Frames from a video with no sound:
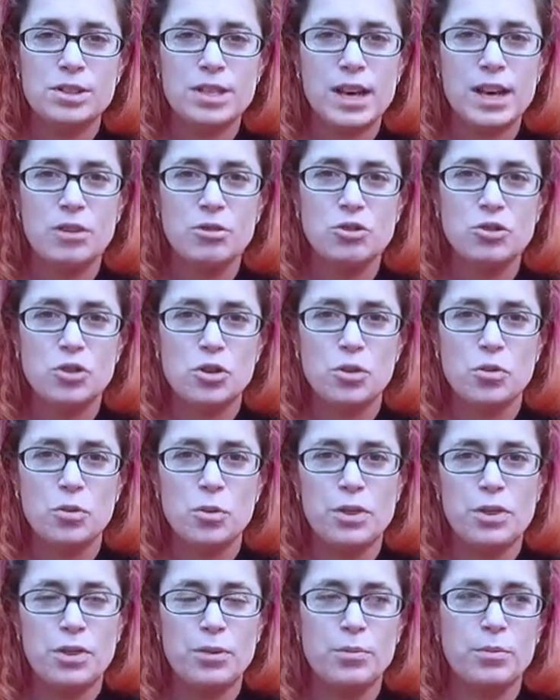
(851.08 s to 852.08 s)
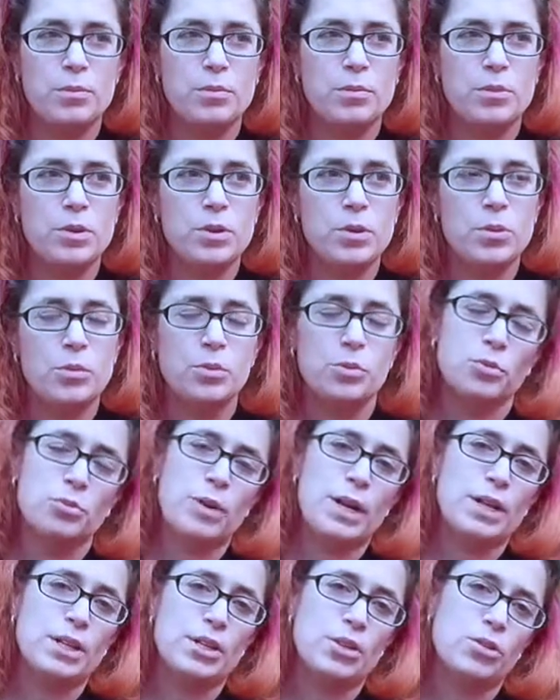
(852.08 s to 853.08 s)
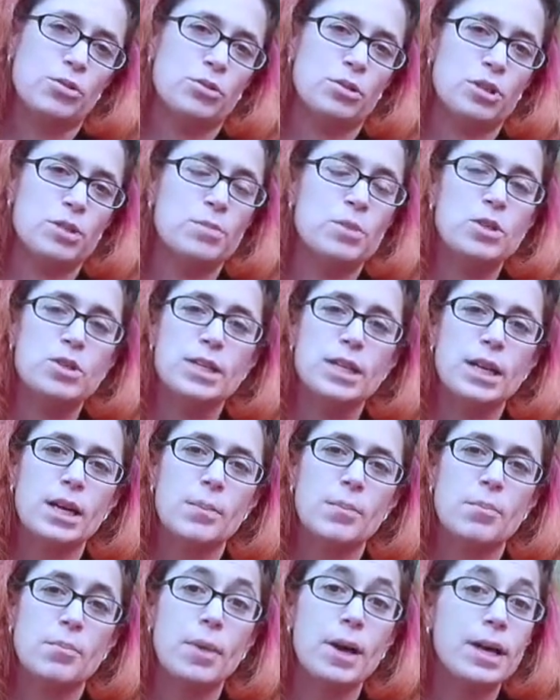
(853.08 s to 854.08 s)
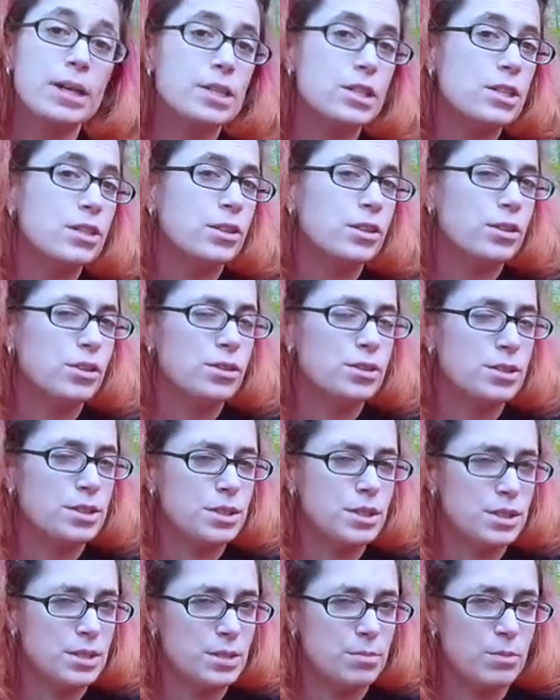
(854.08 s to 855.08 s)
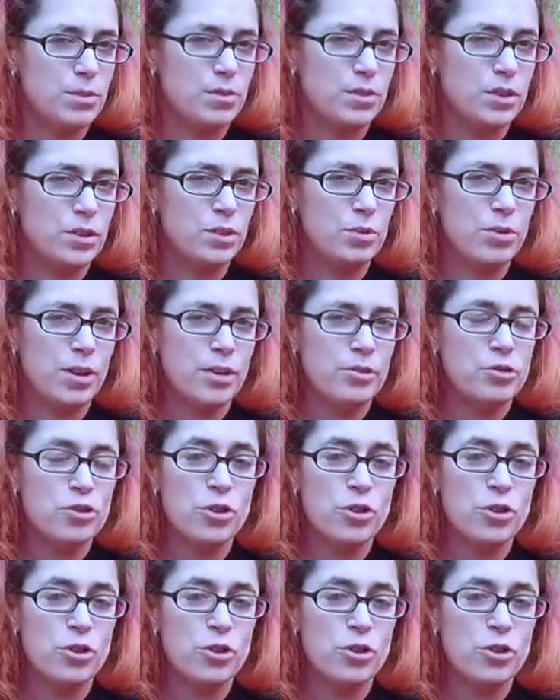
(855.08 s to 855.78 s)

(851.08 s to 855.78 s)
That said, in honor of our year of being together, I have changed the outro.